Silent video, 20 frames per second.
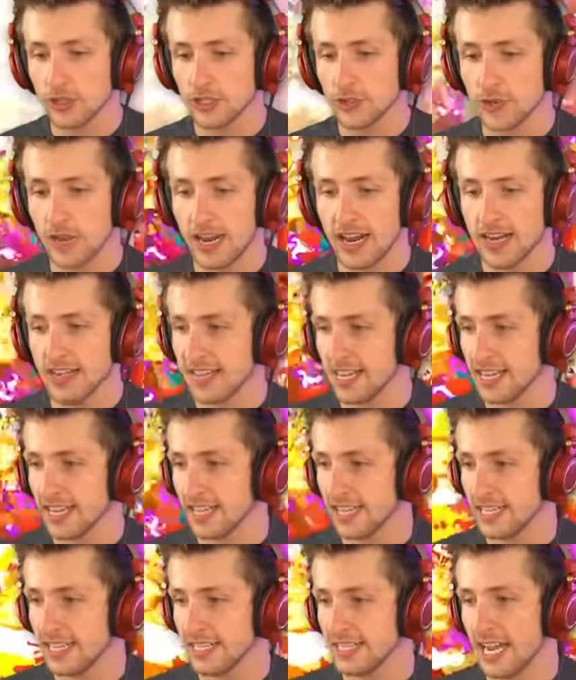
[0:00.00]
is what I think
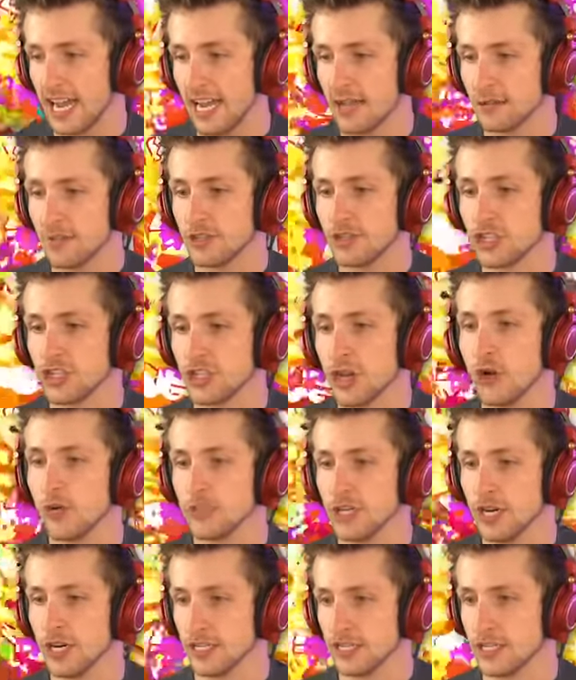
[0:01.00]
it is, I'm so done,